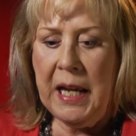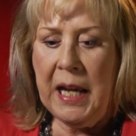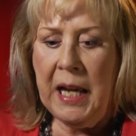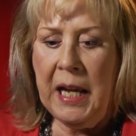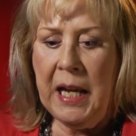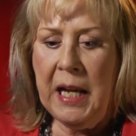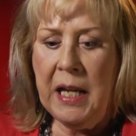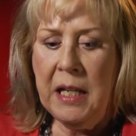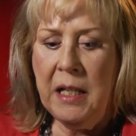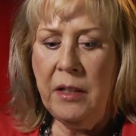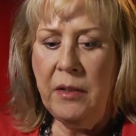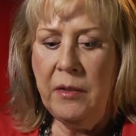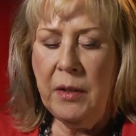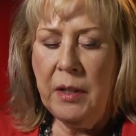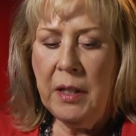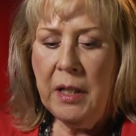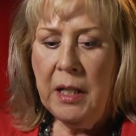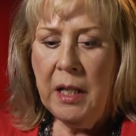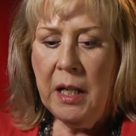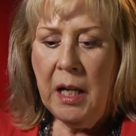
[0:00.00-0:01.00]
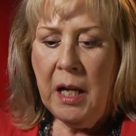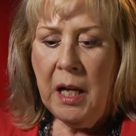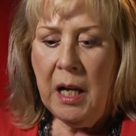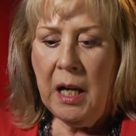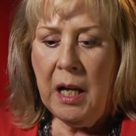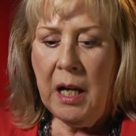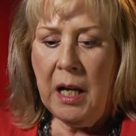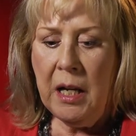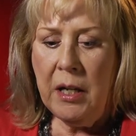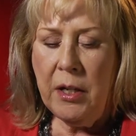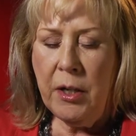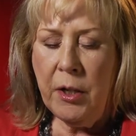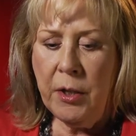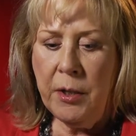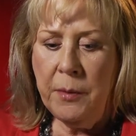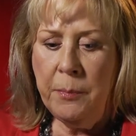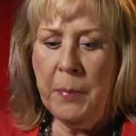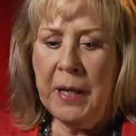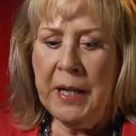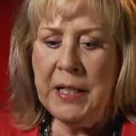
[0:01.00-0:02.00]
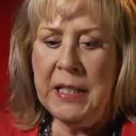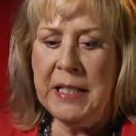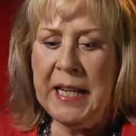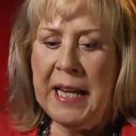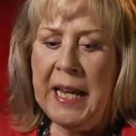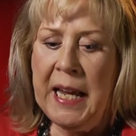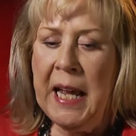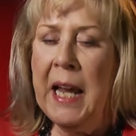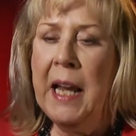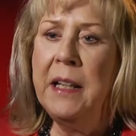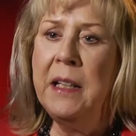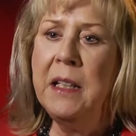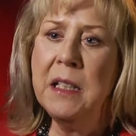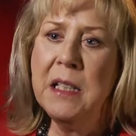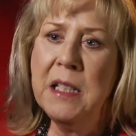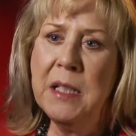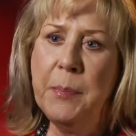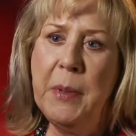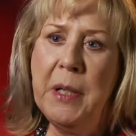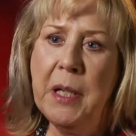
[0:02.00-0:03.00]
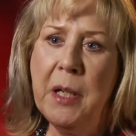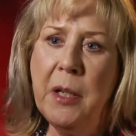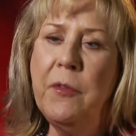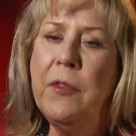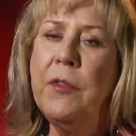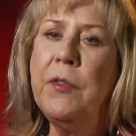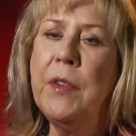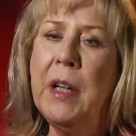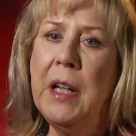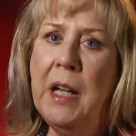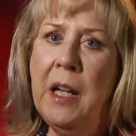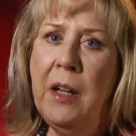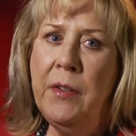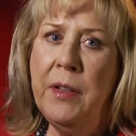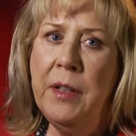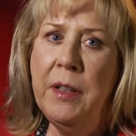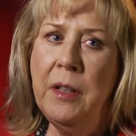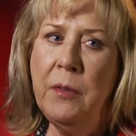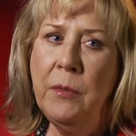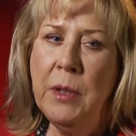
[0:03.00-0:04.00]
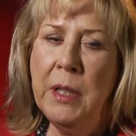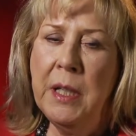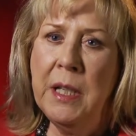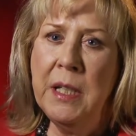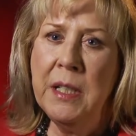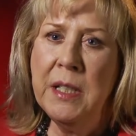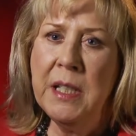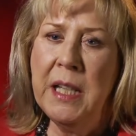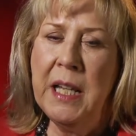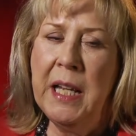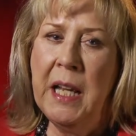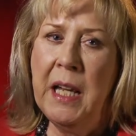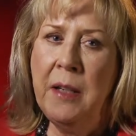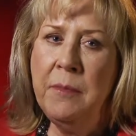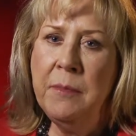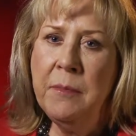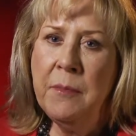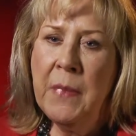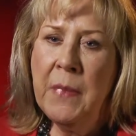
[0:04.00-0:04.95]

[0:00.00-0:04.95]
I heard my dad speak of it was that